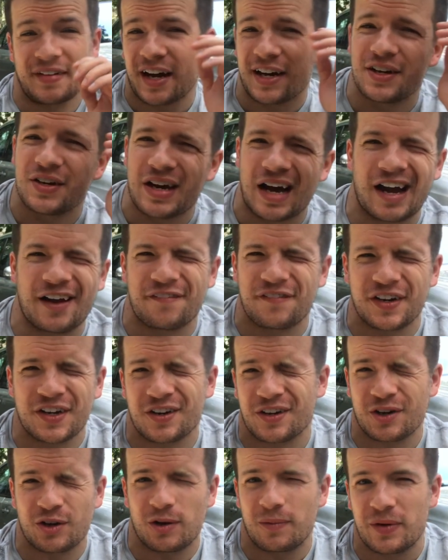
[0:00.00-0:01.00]
I
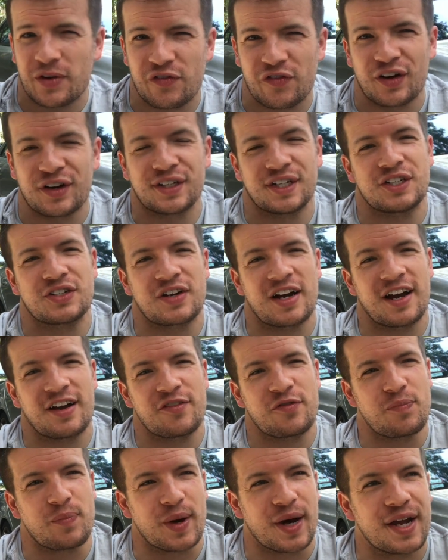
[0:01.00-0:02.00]
figured it would be fun to
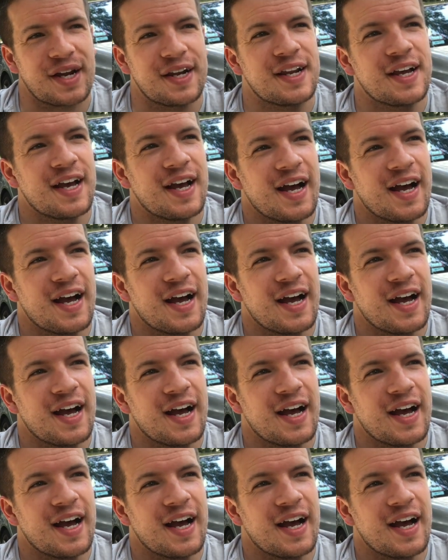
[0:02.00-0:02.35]
drive, but